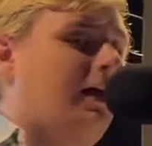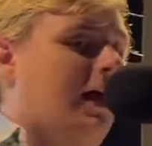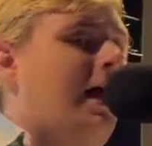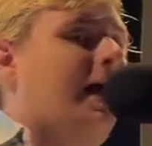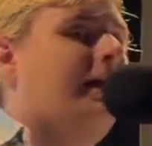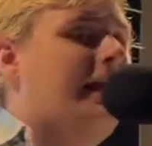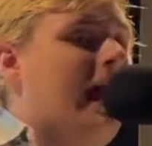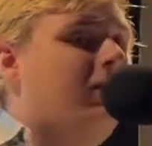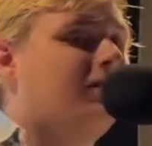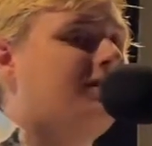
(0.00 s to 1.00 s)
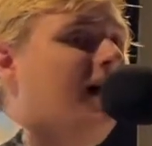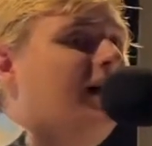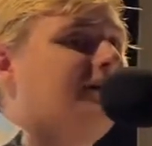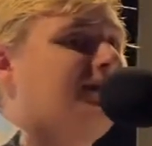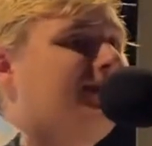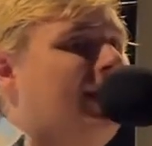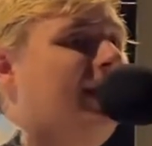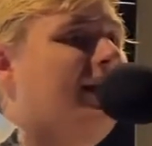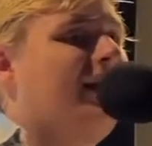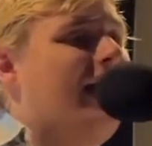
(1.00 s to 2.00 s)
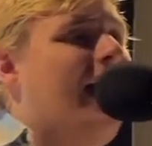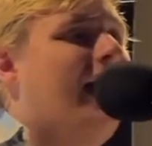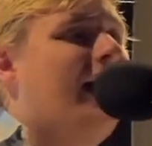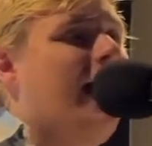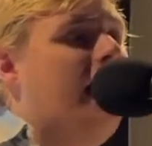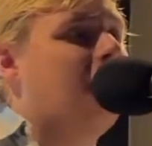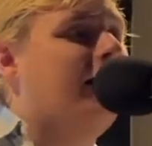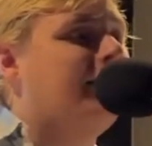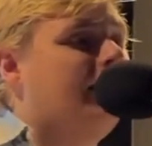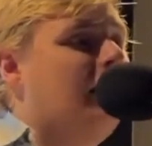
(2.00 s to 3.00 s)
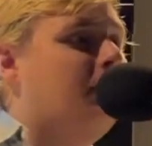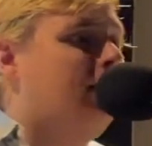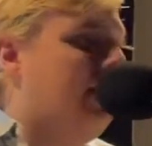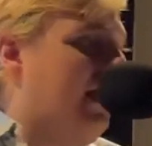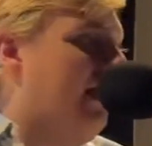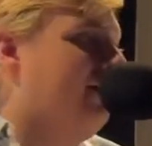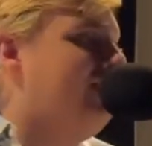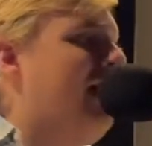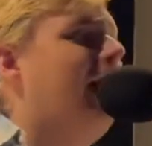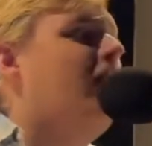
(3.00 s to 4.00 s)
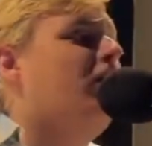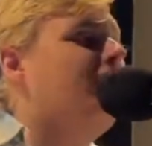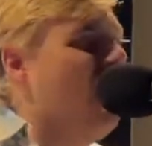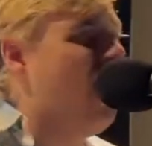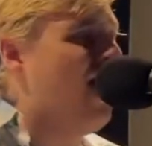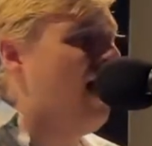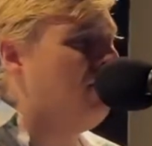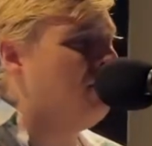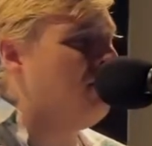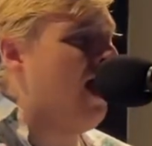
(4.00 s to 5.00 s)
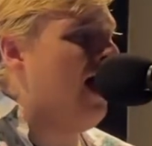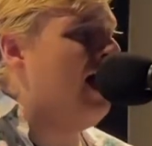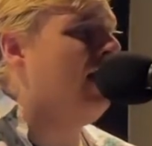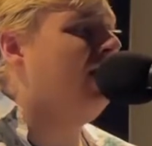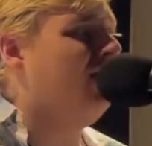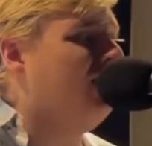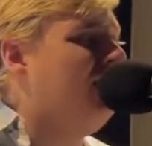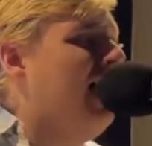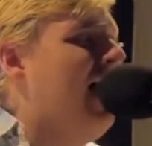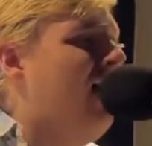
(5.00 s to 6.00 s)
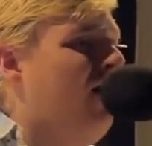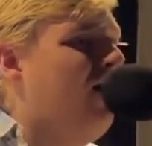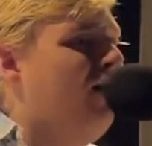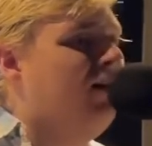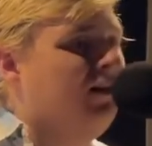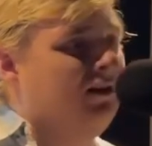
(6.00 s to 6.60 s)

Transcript: And now I'm gonna see that I'm not gonna believe that you're the martyr now.